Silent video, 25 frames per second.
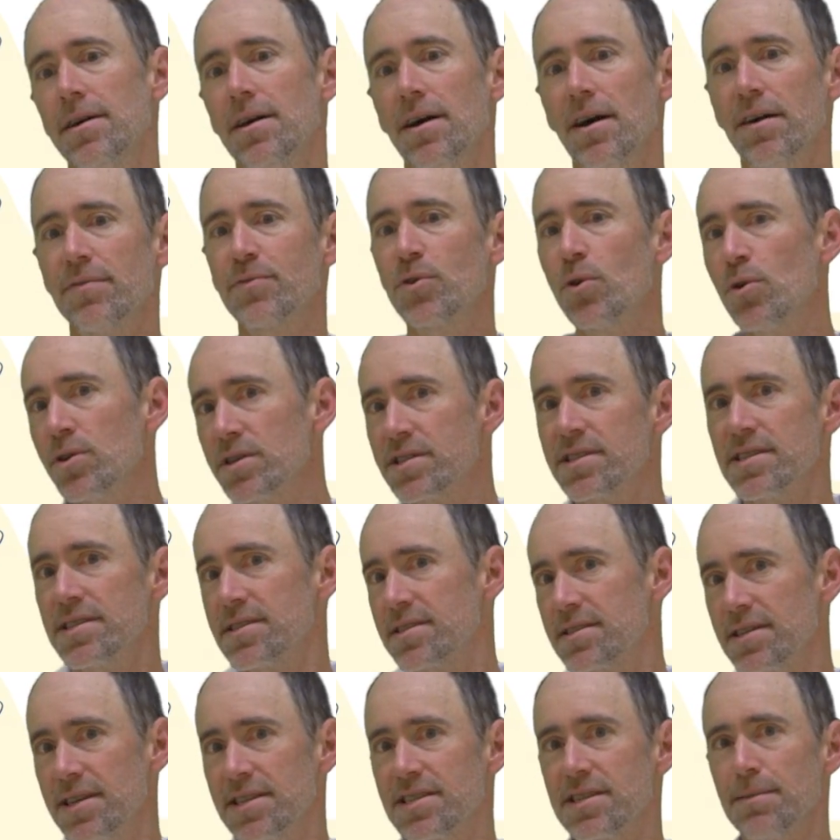Of course,
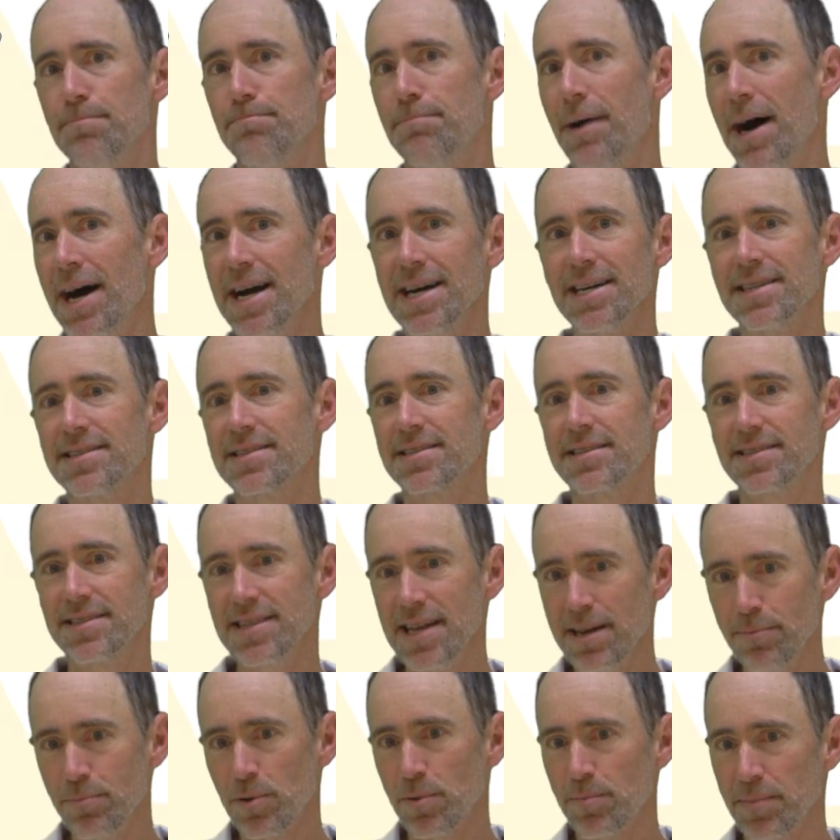it's a biased
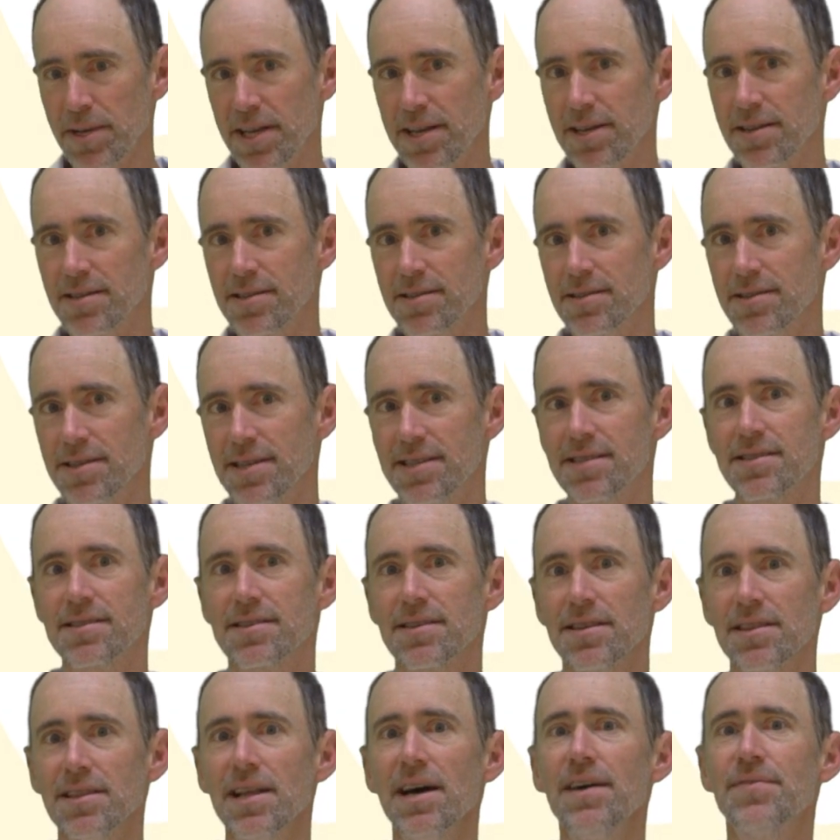sample because it's
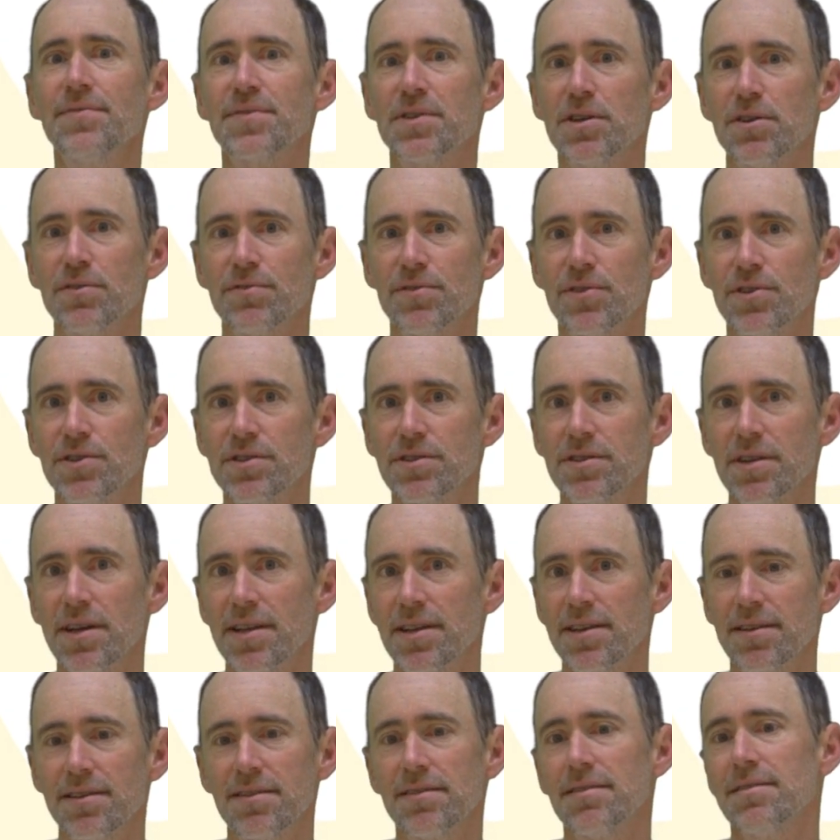the leftovers,
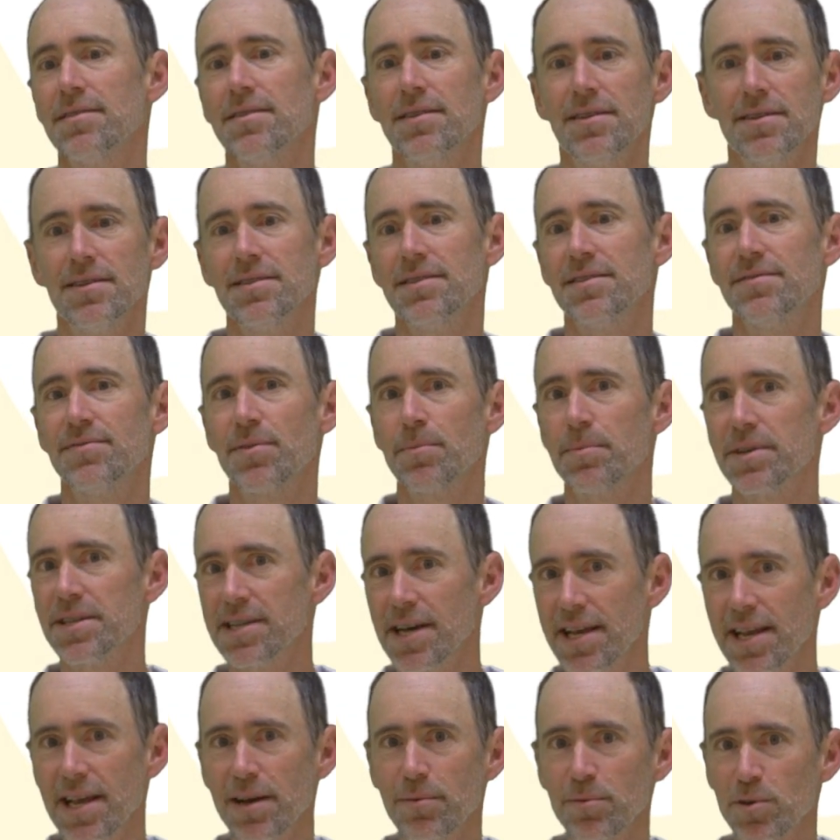and from a
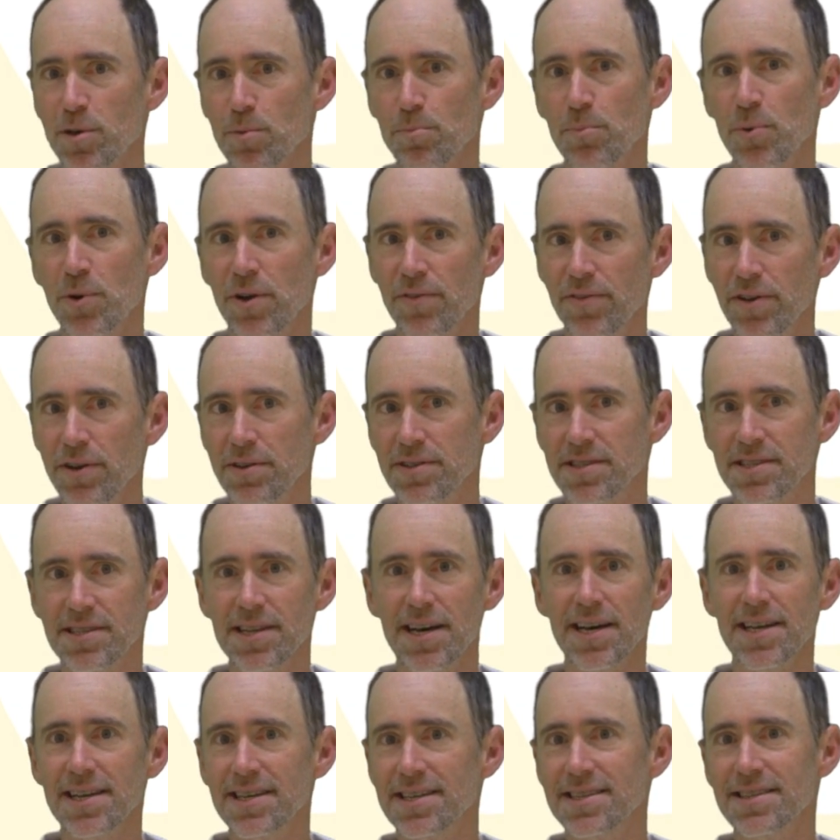dynamical point of view, it's
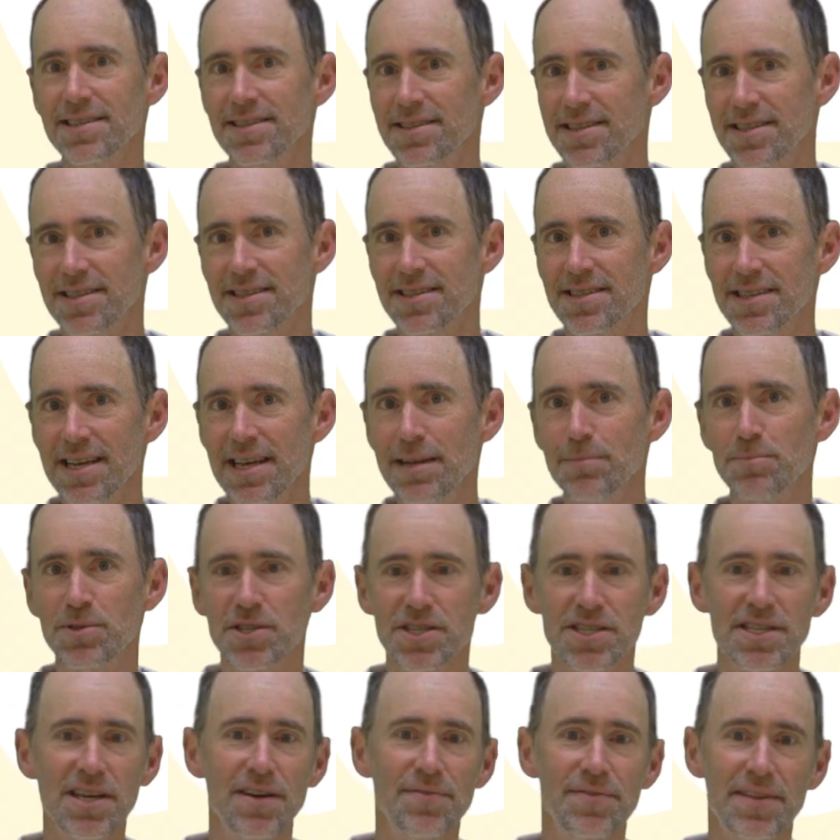not the same
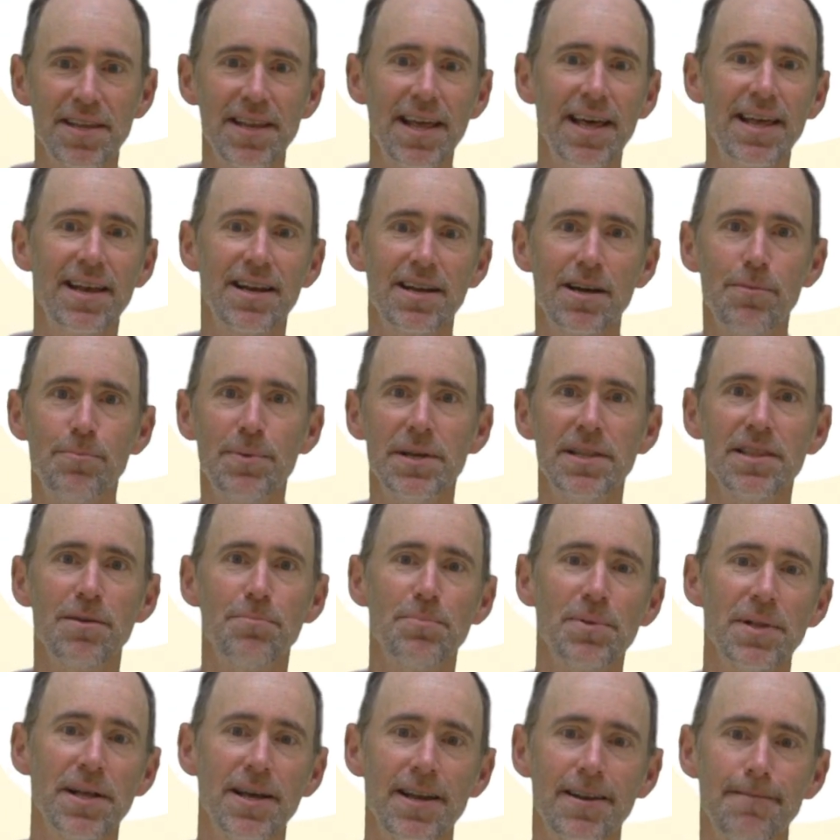stuff that ended up in the
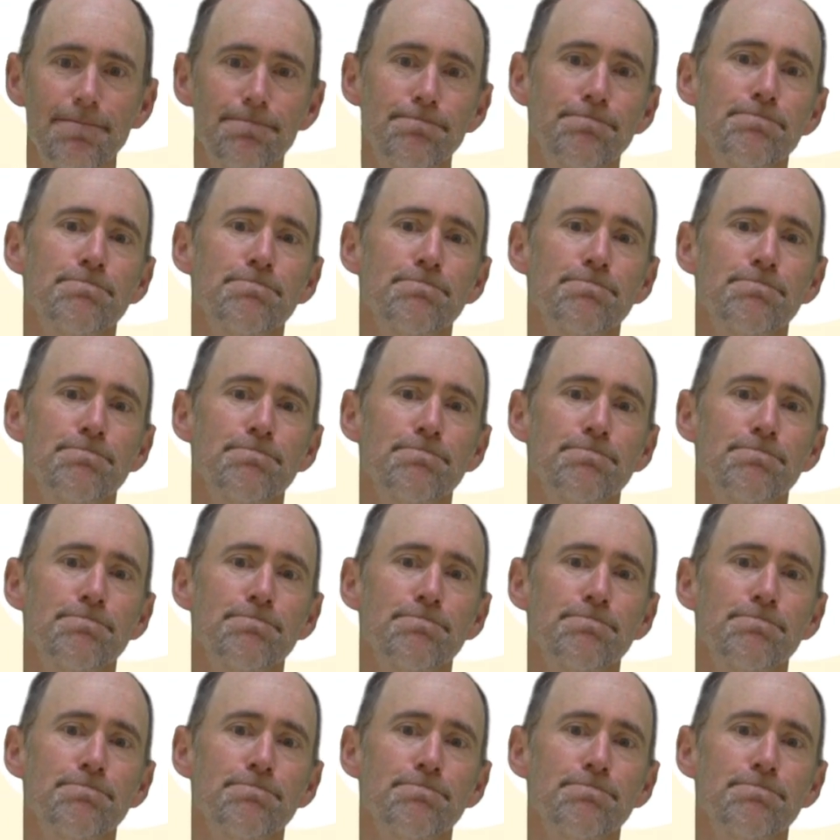planet.